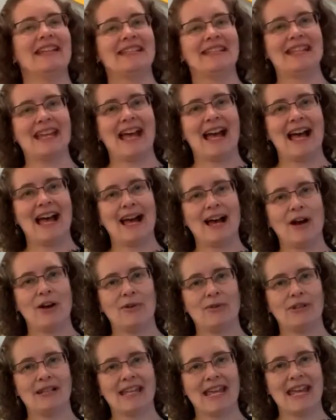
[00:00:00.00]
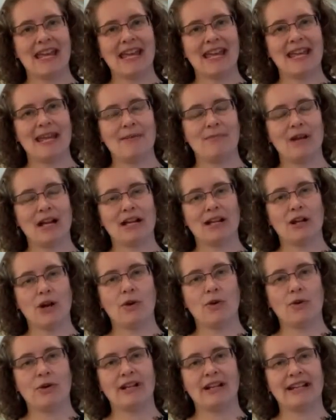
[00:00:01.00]
Down came a
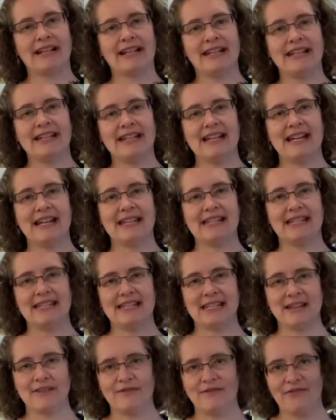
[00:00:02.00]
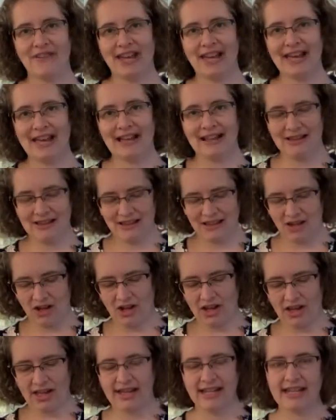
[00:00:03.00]
coconut and fell
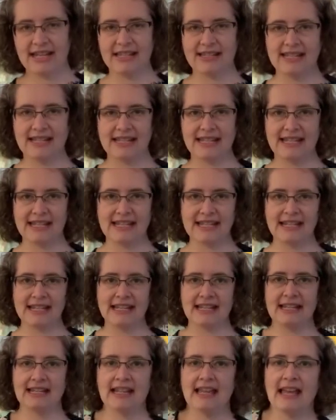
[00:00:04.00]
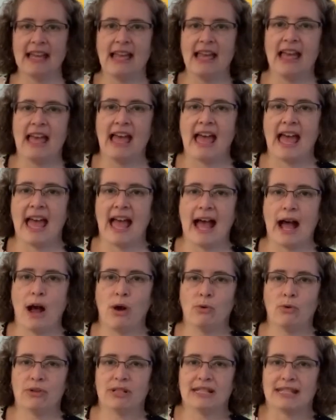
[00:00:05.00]
on his knee.
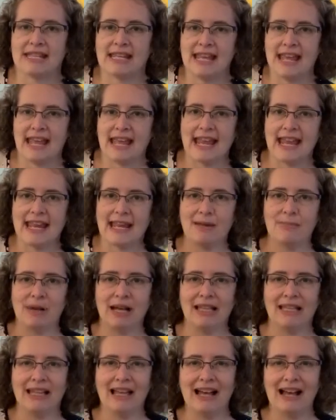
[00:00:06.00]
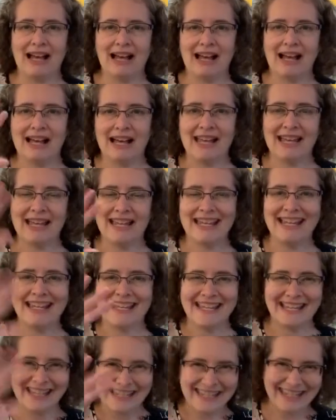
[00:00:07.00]
Out came a
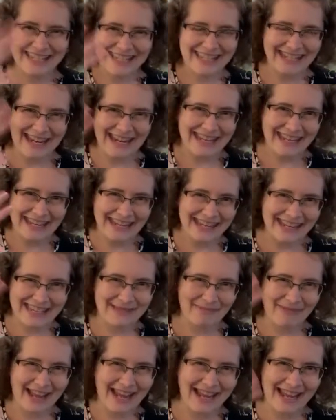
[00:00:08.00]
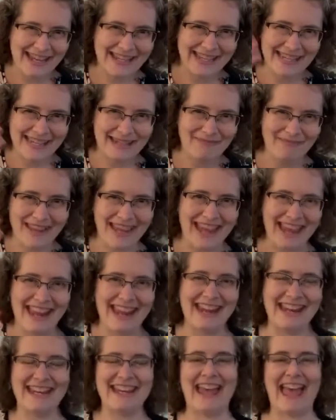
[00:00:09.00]
lion, shaking his mighty
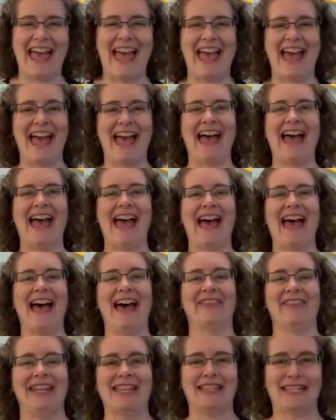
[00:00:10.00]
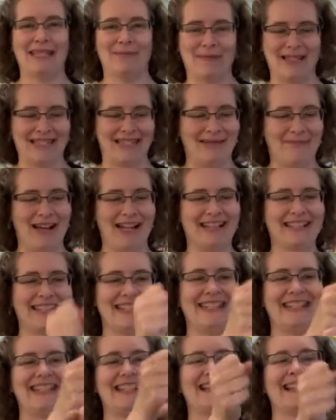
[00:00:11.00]
mane, and the Itsy Bitsy
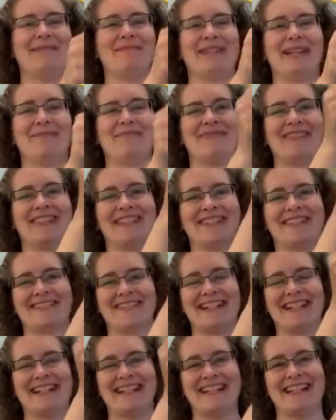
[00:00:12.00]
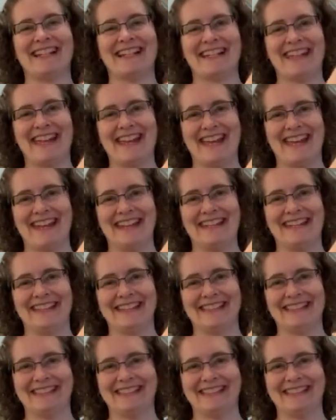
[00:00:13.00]
Monkey climbed up the tree again.